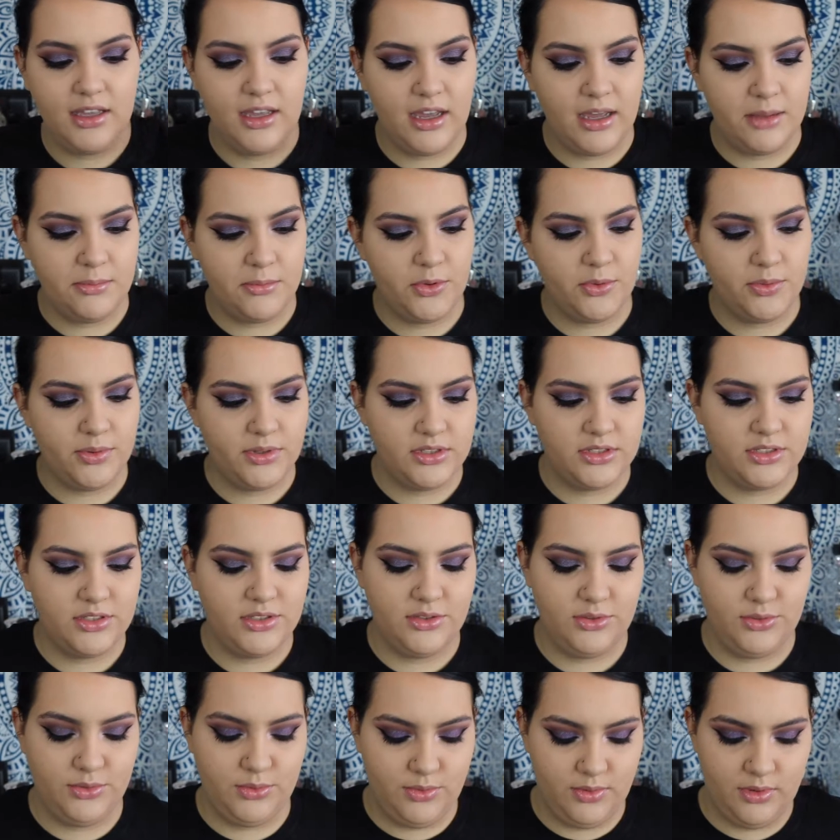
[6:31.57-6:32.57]
I'm going
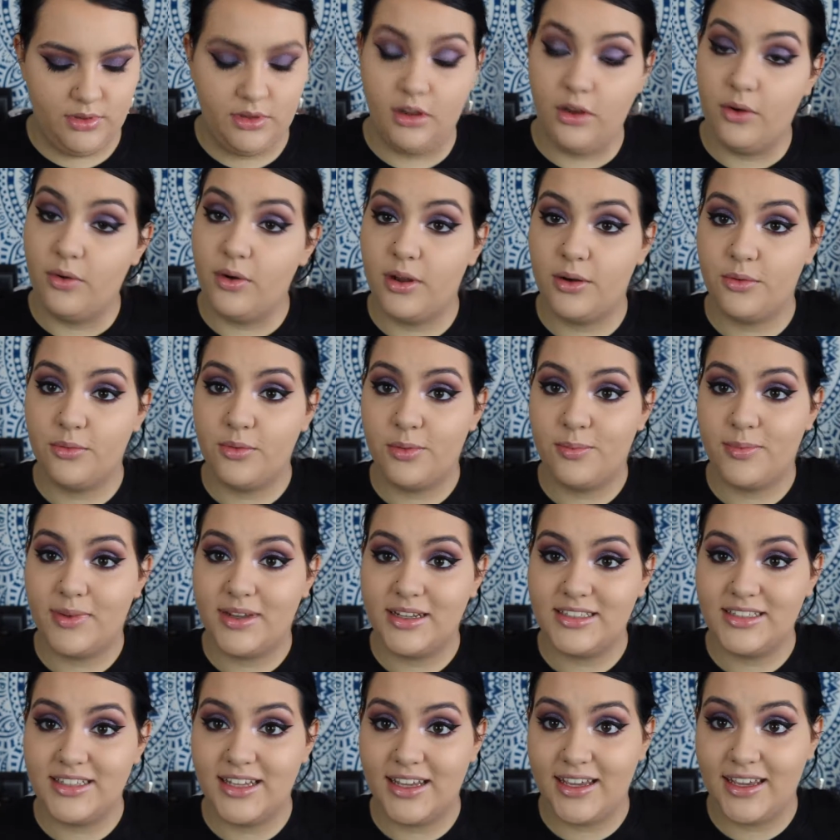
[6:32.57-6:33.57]
to go on with my
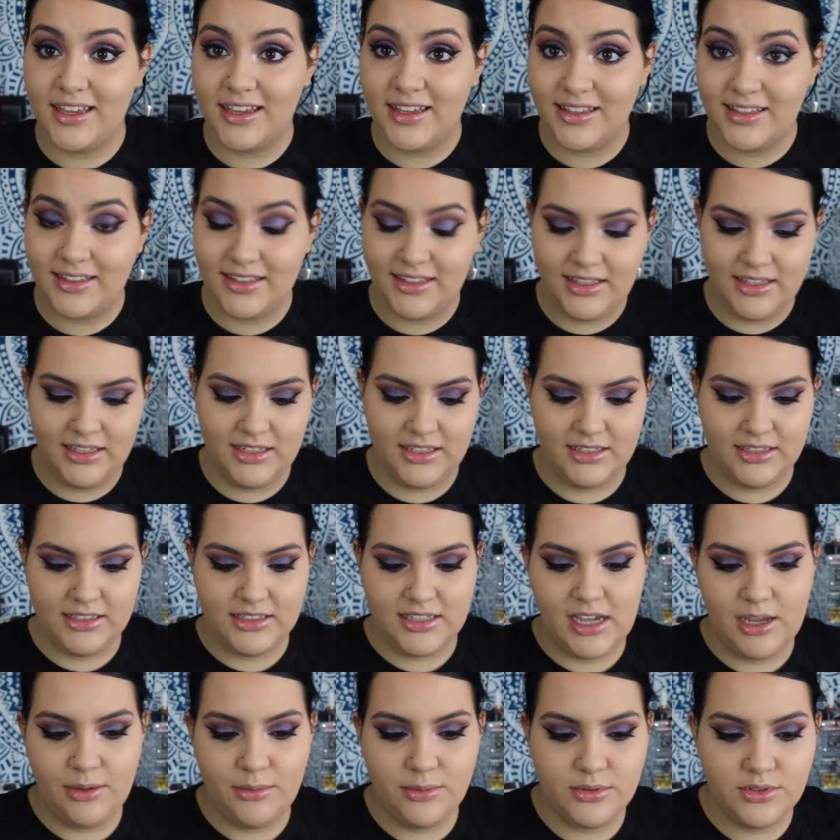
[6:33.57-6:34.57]
day, and
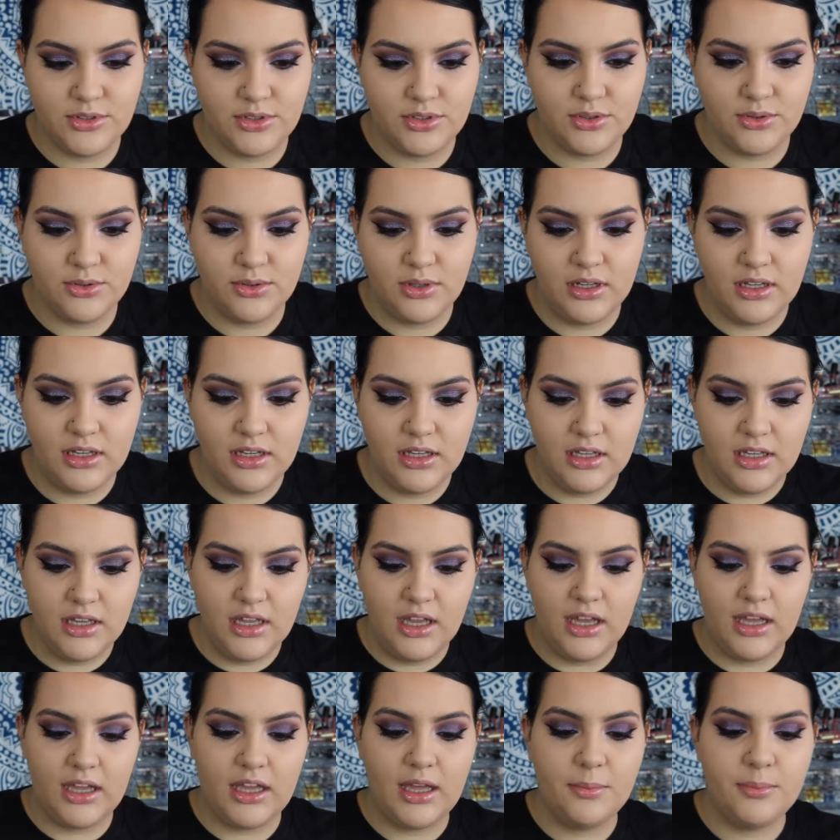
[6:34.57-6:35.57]
I will do
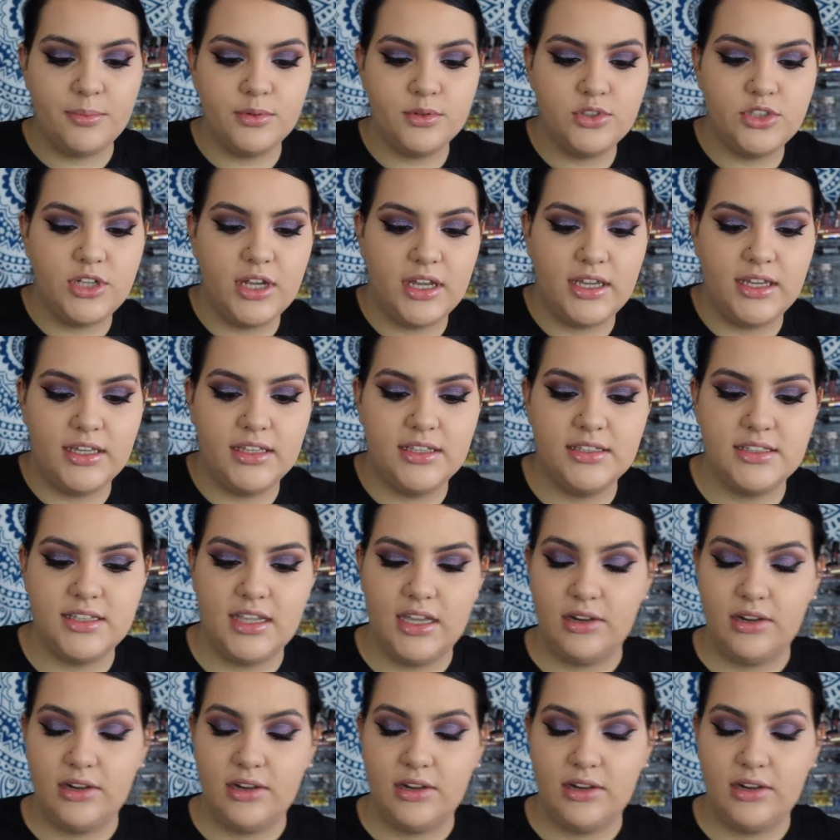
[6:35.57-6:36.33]
a couple check-ins.